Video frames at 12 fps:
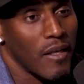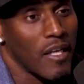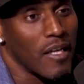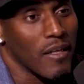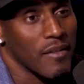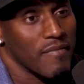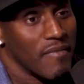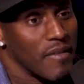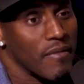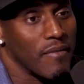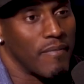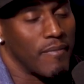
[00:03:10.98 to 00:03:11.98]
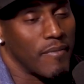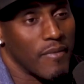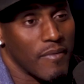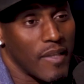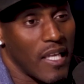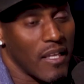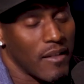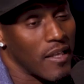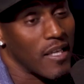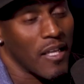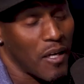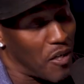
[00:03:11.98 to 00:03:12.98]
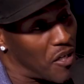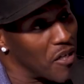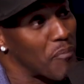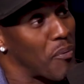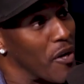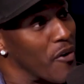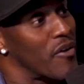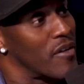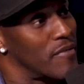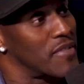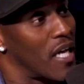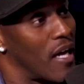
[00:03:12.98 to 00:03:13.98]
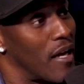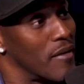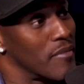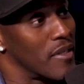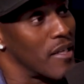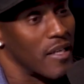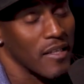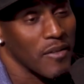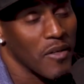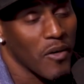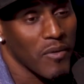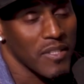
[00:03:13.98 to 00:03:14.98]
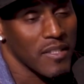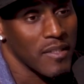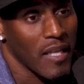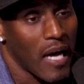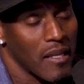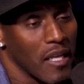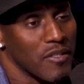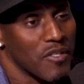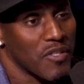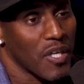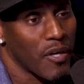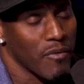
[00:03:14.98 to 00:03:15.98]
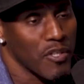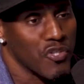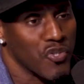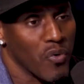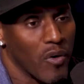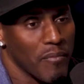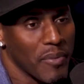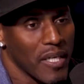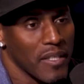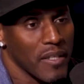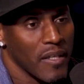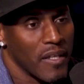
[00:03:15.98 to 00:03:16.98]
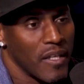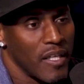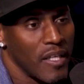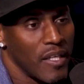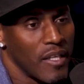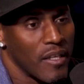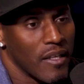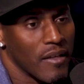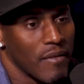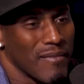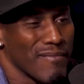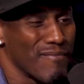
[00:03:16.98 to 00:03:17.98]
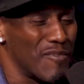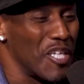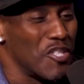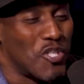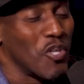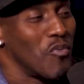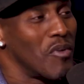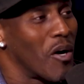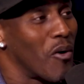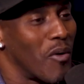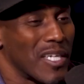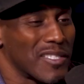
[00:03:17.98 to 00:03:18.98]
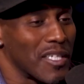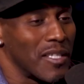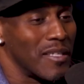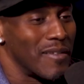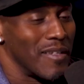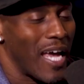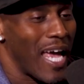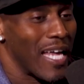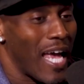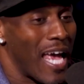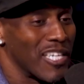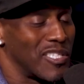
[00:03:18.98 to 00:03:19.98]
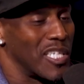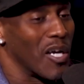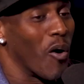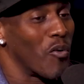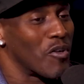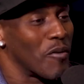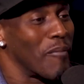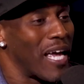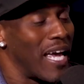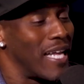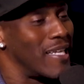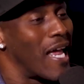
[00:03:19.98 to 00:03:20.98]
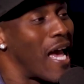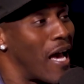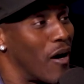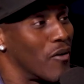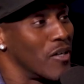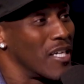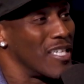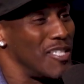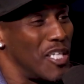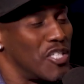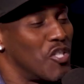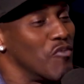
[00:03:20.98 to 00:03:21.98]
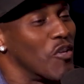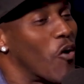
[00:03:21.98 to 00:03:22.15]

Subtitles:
in a good period of time, and you know it's not necessarily short. But did you know as the younger man that